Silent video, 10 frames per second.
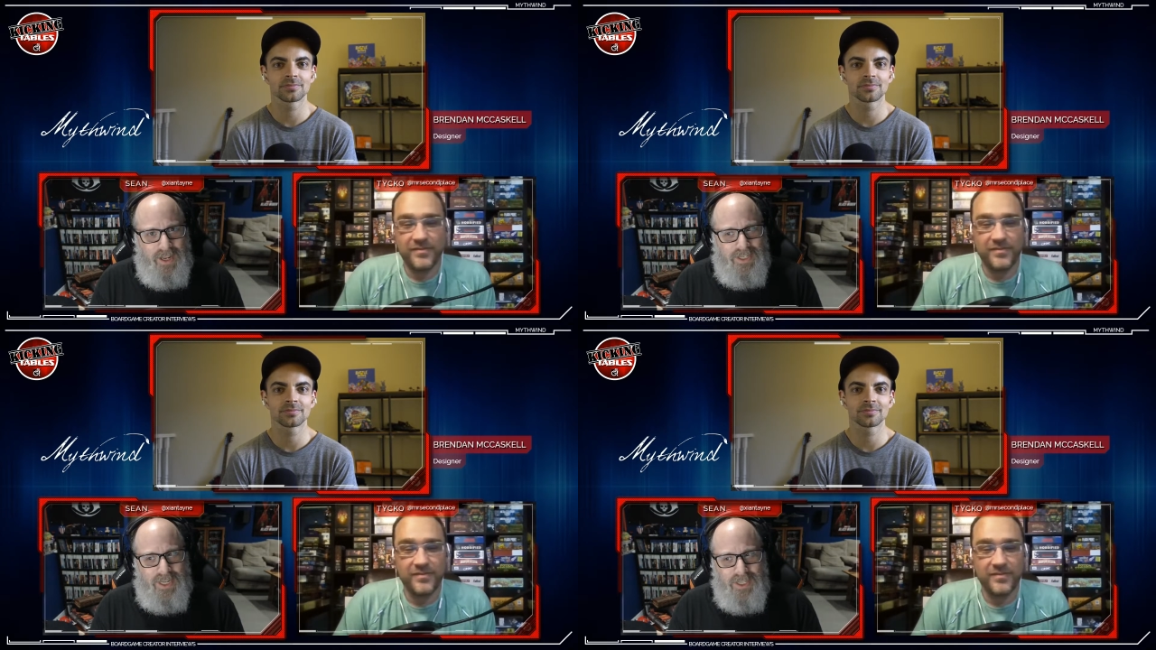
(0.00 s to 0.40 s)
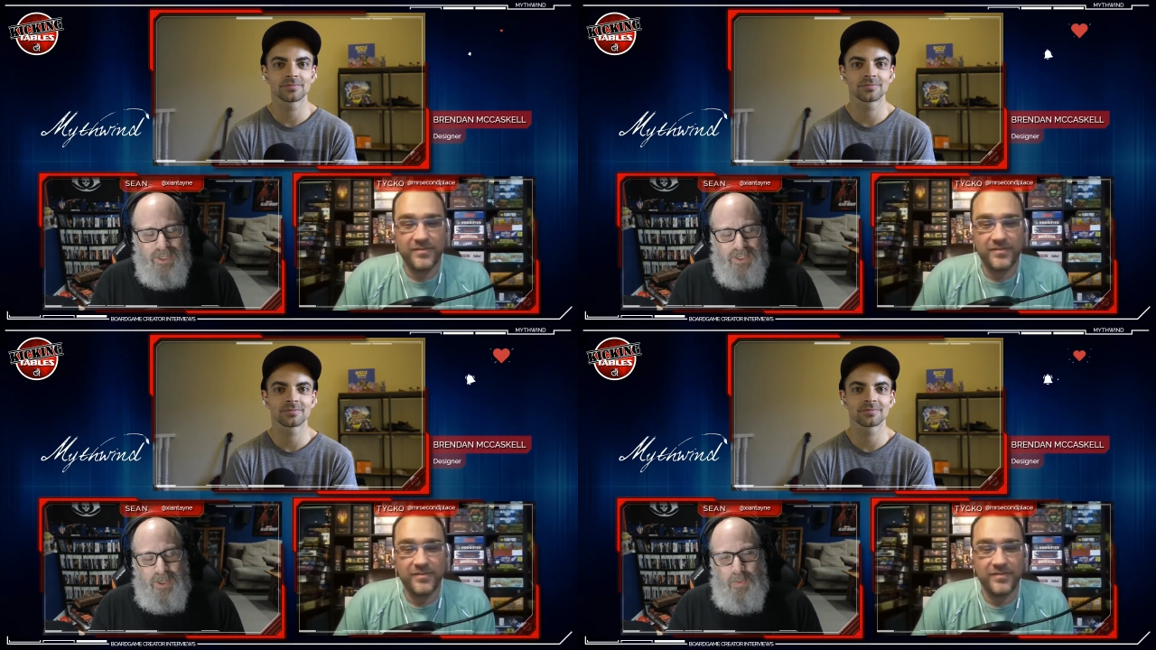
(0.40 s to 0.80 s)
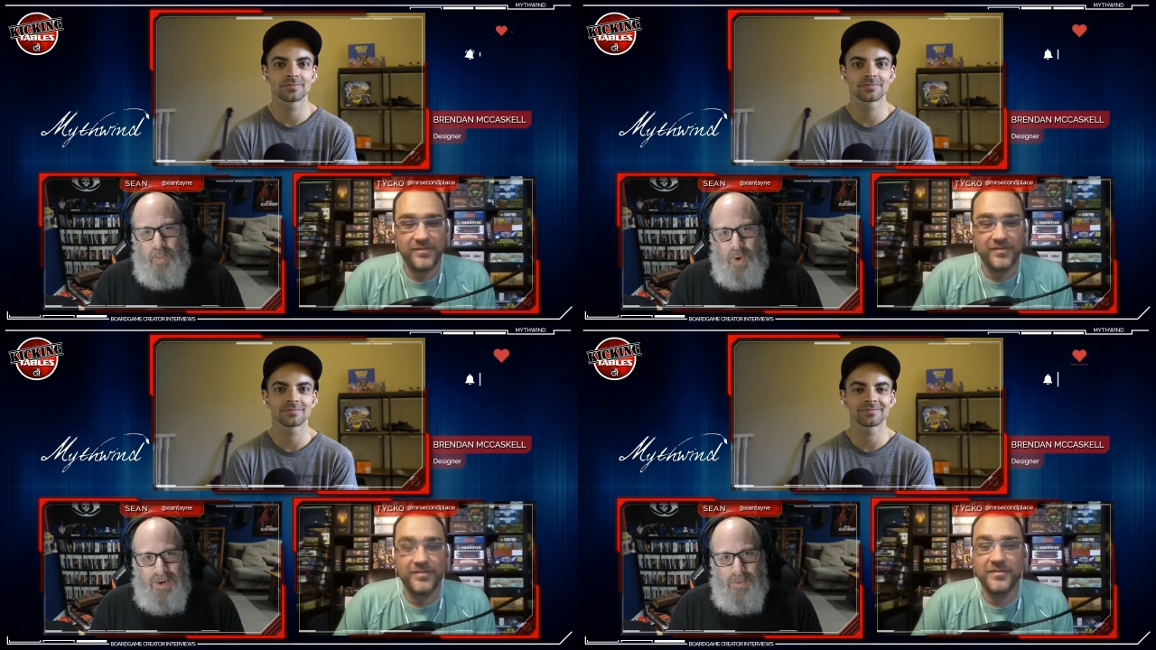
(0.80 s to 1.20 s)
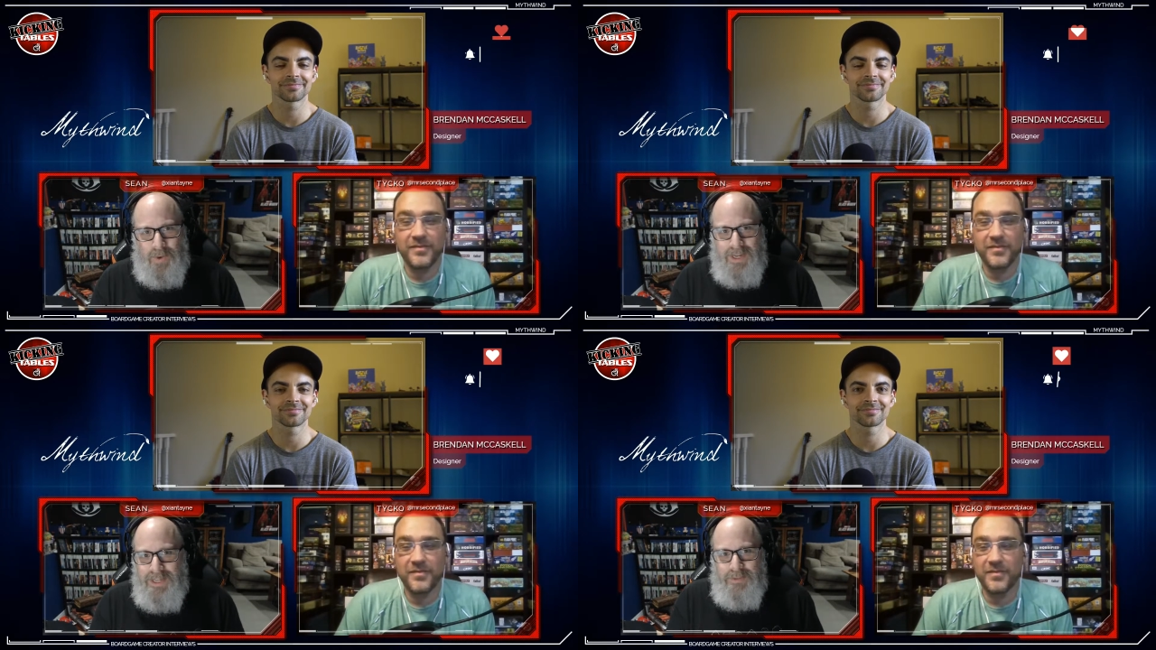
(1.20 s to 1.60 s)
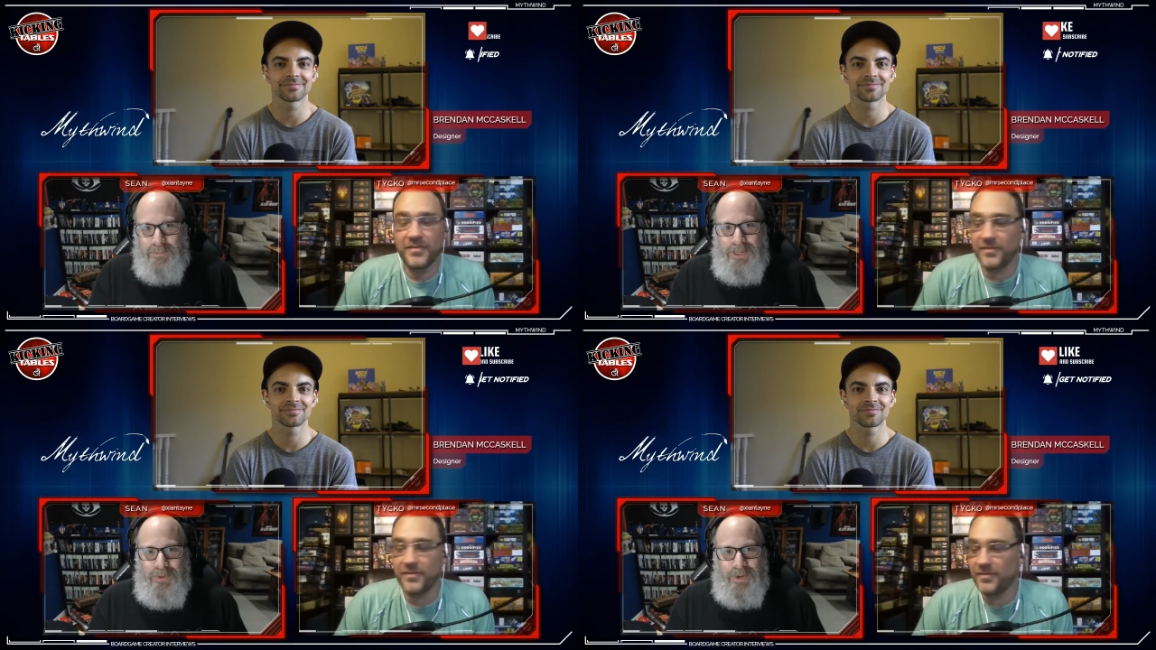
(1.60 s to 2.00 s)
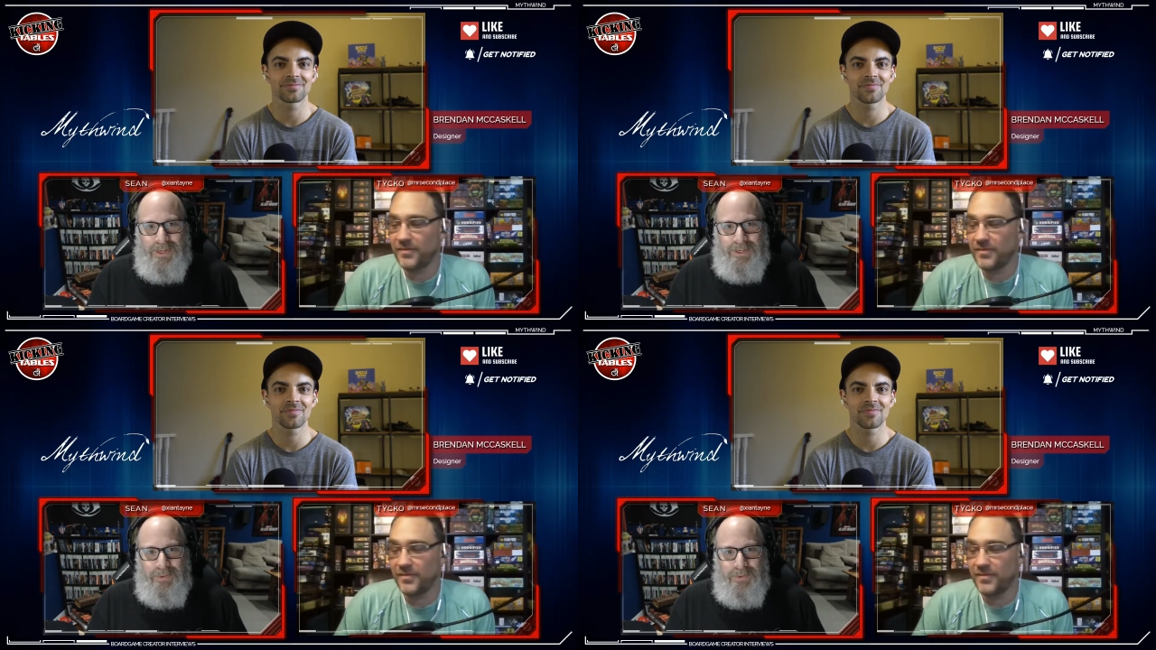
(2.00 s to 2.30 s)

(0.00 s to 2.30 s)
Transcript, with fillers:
Speaker 1: Tell us, what what is Mythwind? What